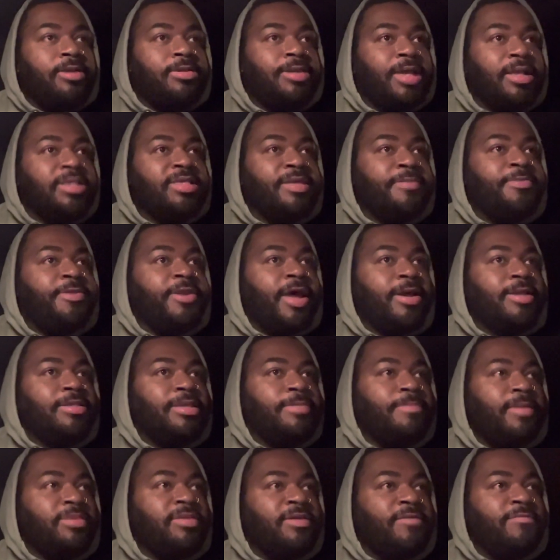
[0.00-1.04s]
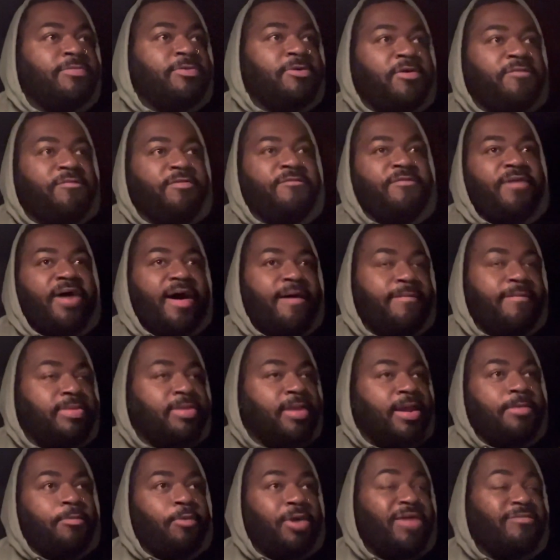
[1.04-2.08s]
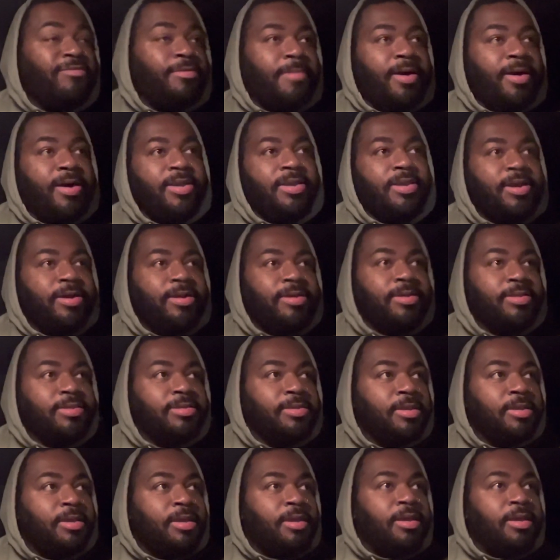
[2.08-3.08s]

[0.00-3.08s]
Is that something I could see myself doing for five, ten, whatever amount of years?